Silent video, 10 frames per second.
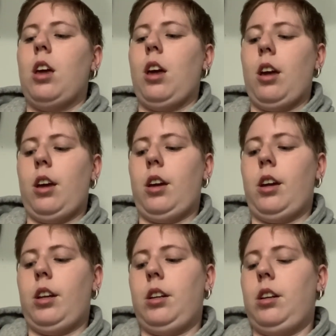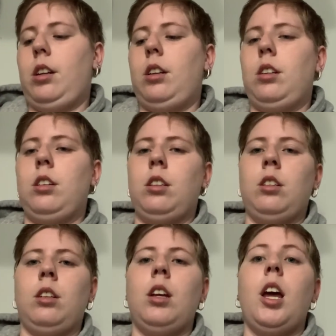And
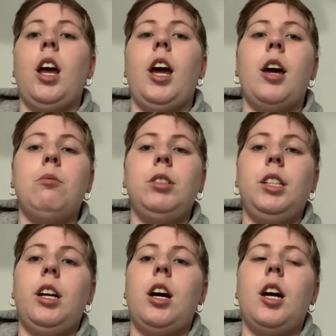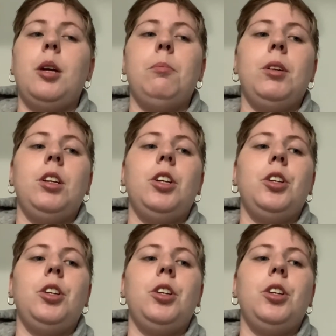every time